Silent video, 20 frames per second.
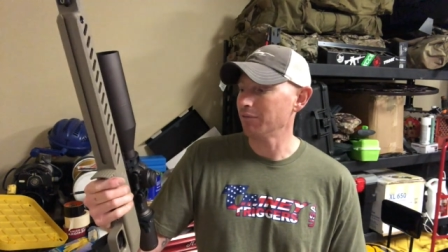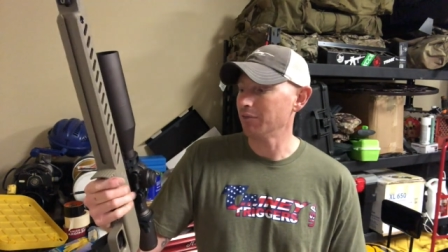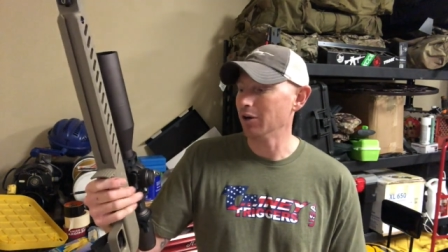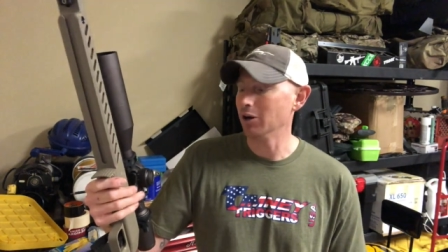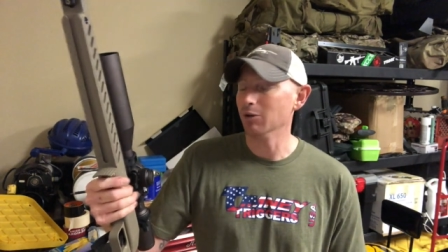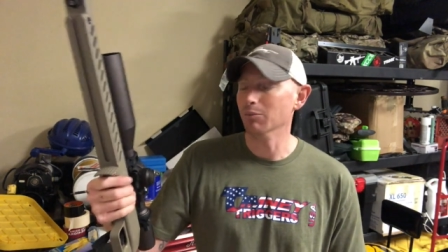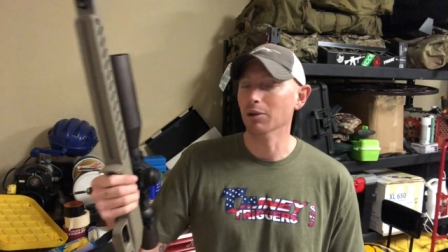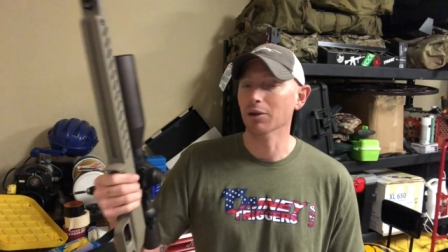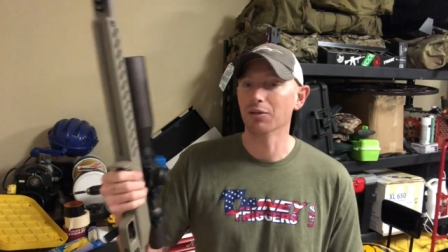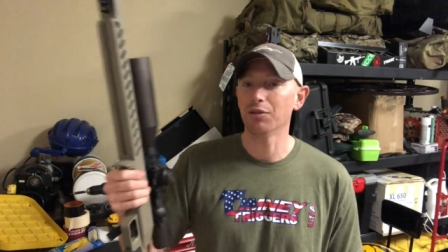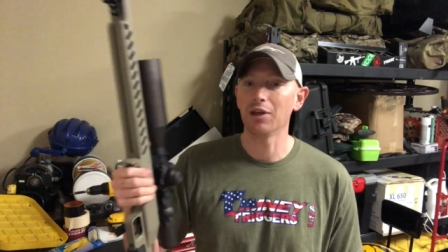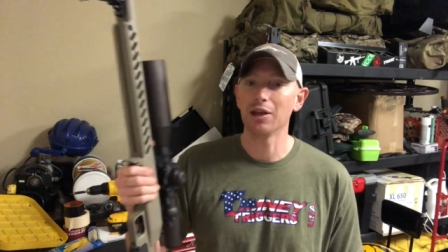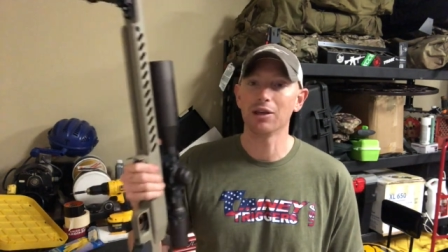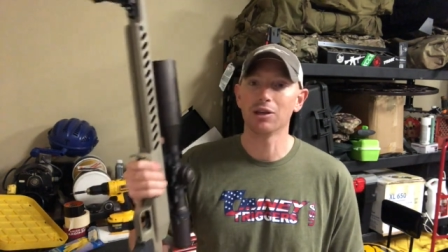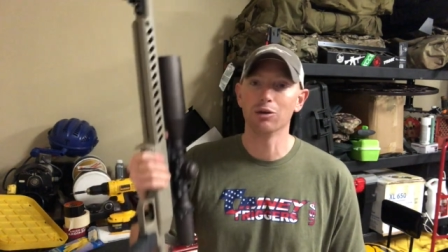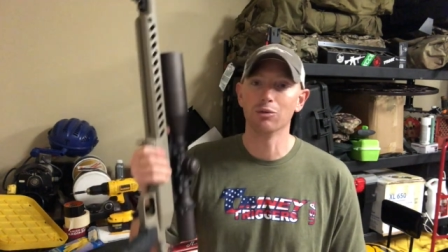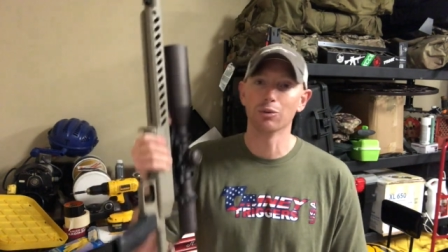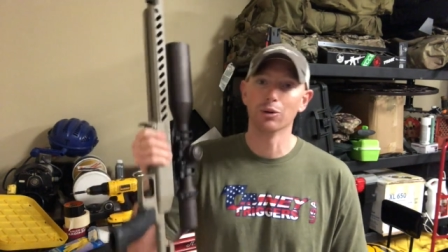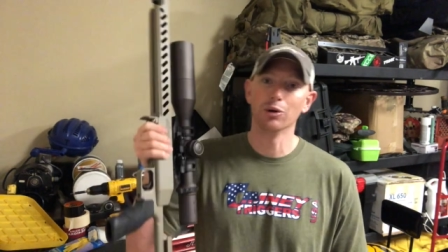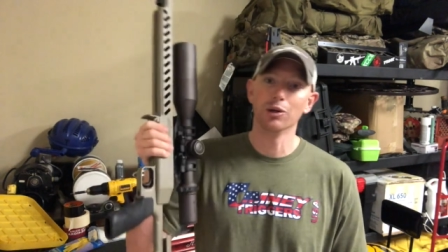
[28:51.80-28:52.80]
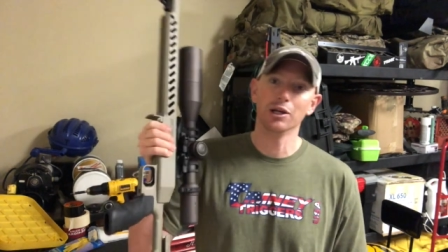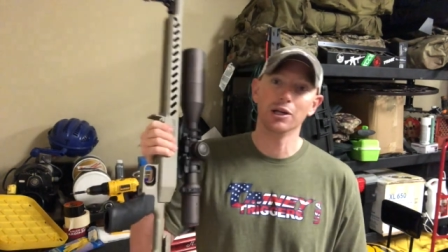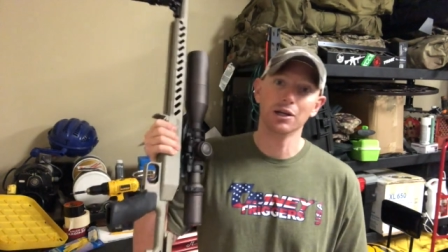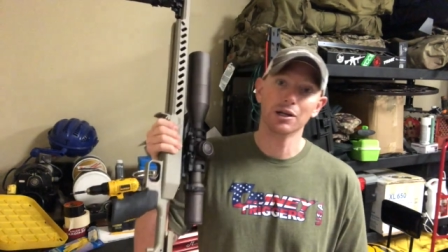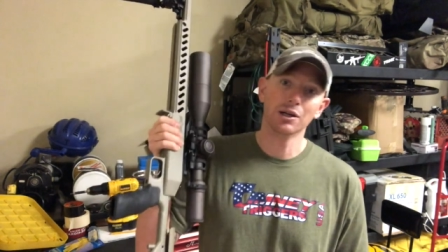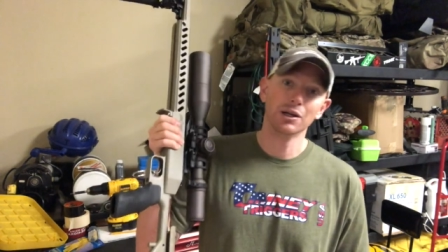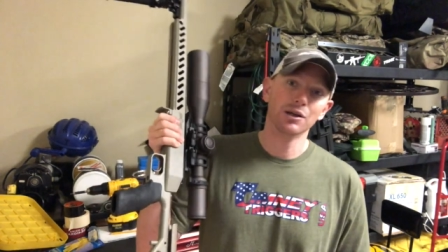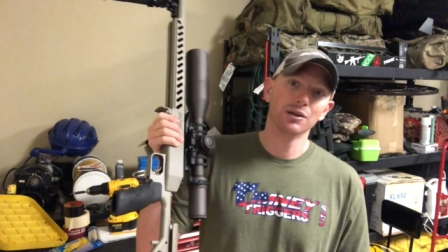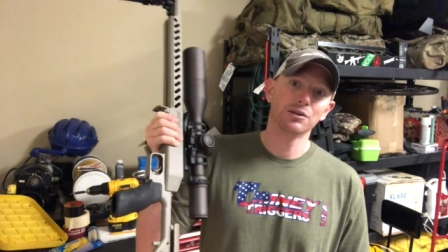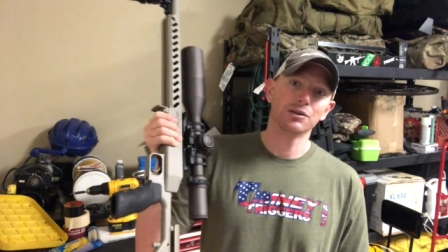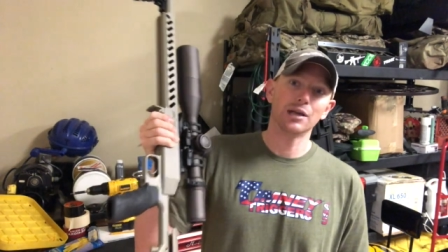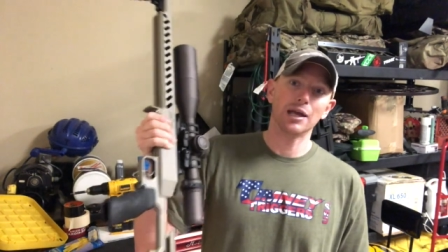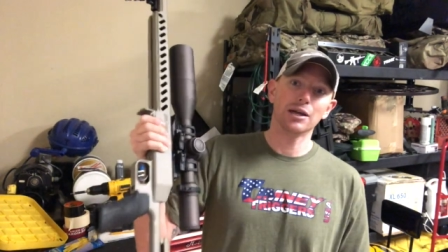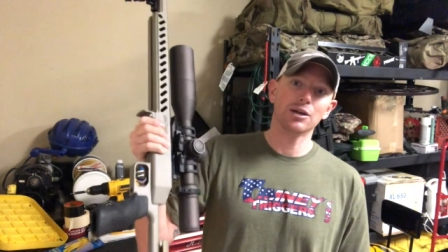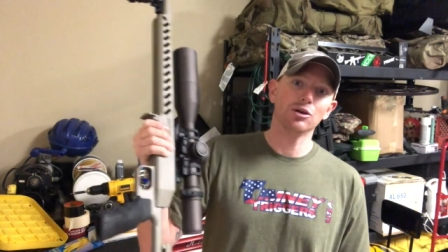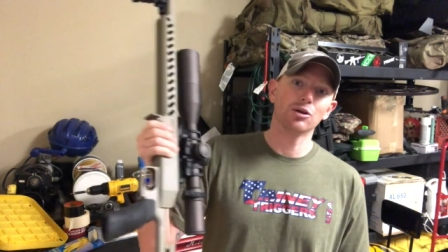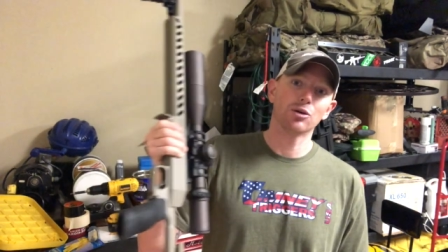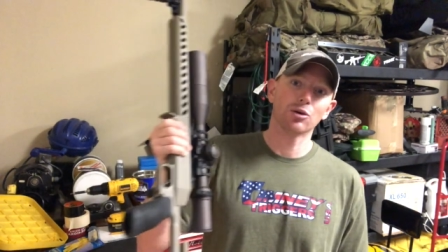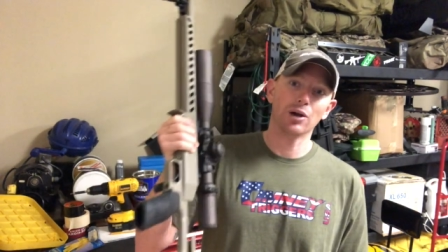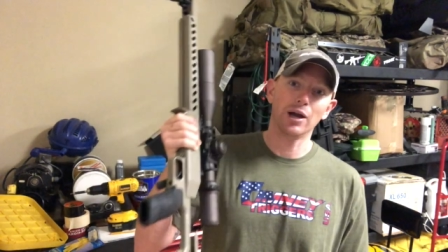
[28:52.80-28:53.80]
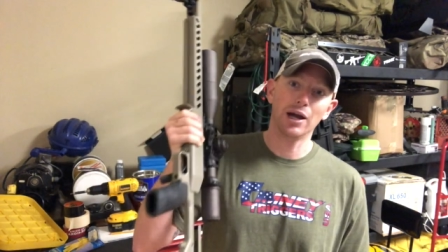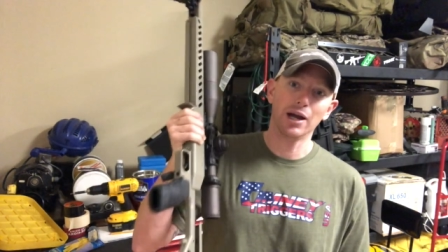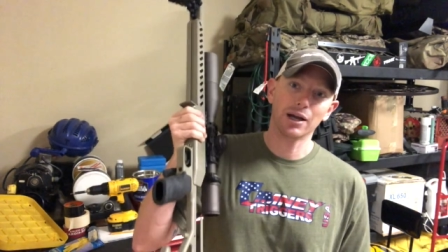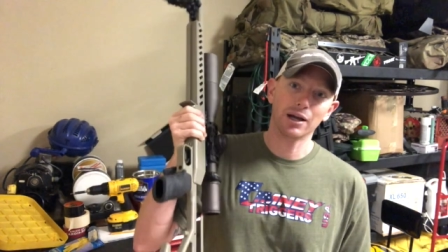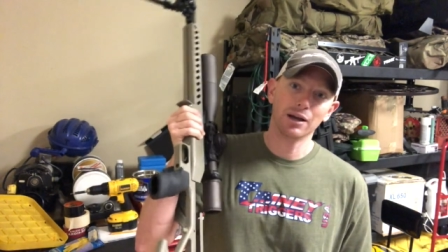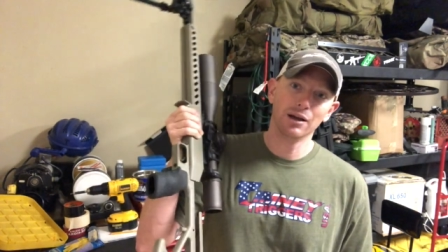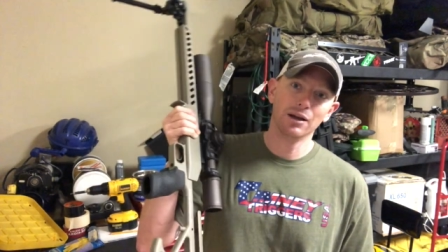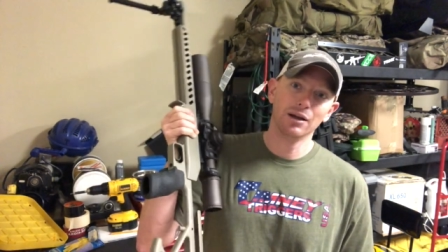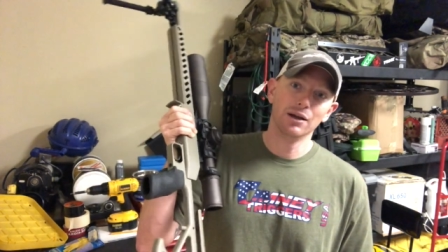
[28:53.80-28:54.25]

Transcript: there. But thank you, Rudy. Thank you, Craig.